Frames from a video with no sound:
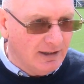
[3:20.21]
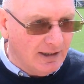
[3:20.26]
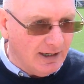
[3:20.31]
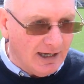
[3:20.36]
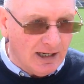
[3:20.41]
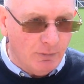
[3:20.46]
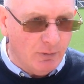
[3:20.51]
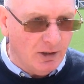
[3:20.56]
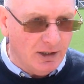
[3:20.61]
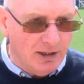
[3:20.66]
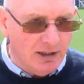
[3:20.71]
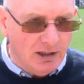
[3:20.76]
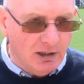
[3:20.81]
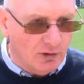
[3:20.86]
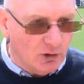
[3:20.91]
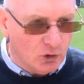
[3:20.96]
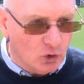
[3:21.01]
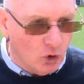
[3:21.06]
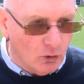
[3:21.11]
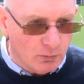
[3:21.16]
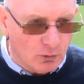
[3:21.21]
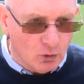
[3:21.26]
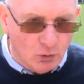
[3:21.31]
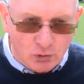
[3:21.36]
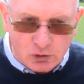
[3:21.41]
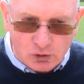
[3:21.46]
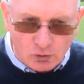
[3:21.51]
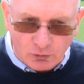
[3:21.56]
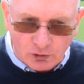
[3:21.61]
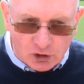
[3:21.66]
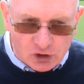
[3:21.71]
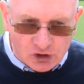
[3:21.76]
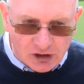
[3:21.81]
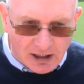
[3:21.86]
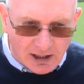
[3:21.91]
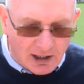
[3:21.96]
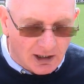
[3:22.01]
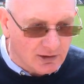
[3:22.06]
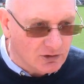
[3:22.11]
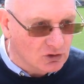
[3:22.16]
anywhere near the top goal scorers
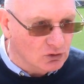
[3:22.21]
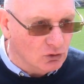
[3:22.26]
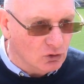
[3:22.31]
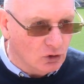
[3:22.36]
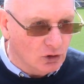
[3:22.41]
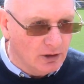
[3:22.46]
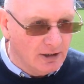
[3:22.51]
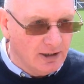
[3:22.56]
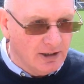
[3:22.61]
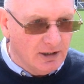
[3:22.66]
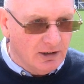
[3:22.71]
chart, so